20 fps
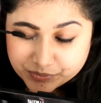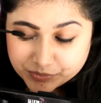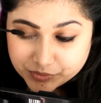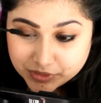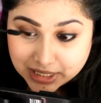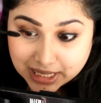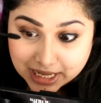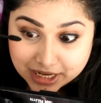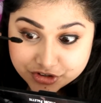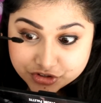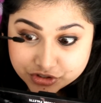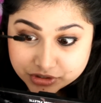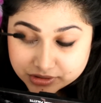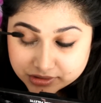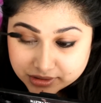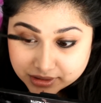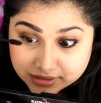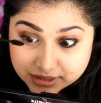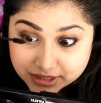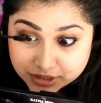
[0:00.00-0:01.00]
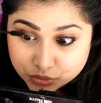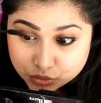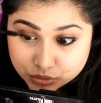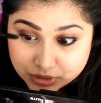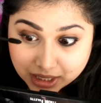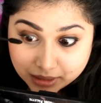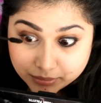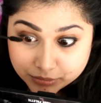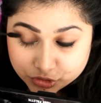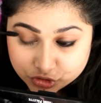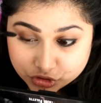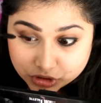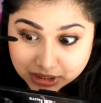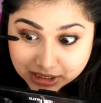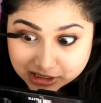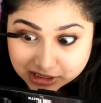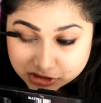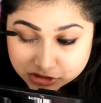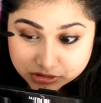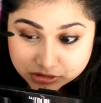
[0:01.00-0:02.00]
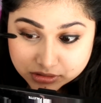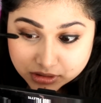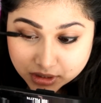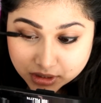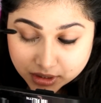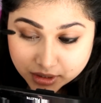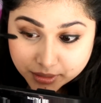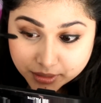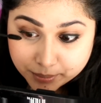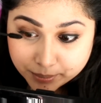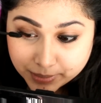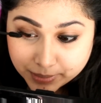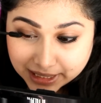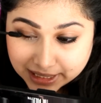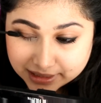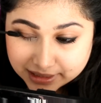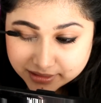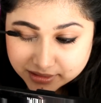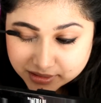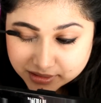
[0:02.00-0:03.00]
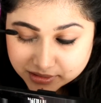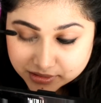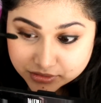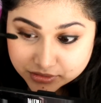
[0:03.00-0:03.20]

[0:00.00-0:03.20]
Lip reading: lashes and they do damage your lashes bad.